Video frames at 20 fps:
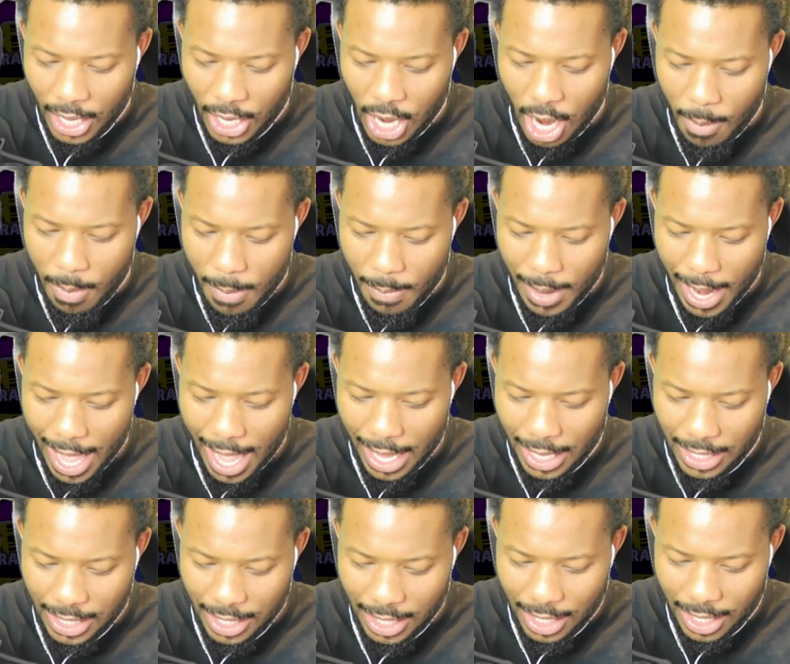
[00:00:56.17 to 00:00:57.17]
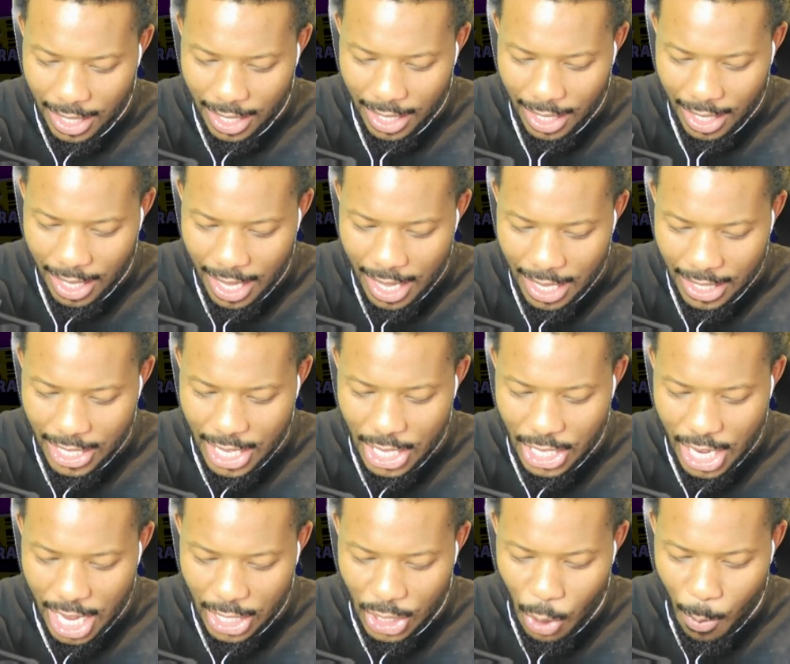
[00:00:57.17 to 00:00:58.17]
Kirby Blast,
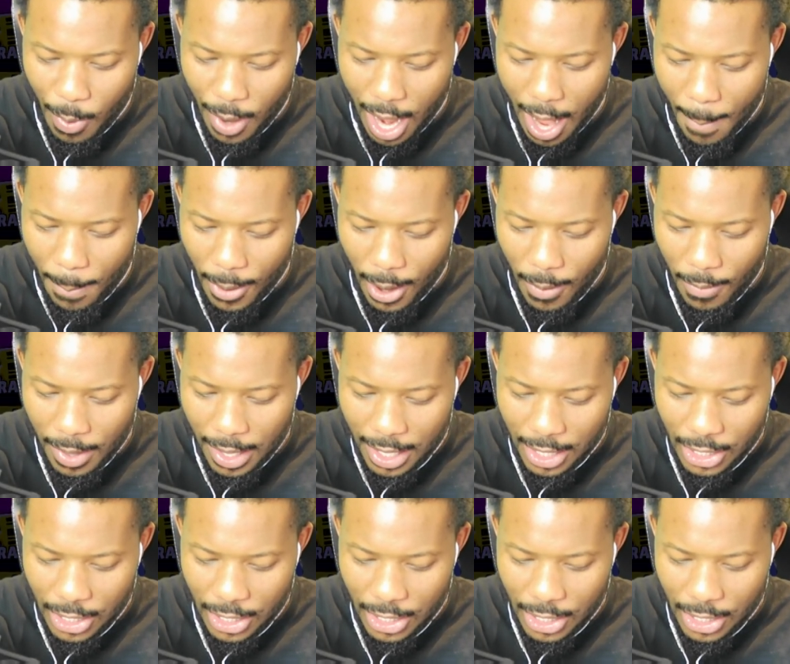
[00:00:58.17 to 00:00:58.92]
CJ Super God Pro,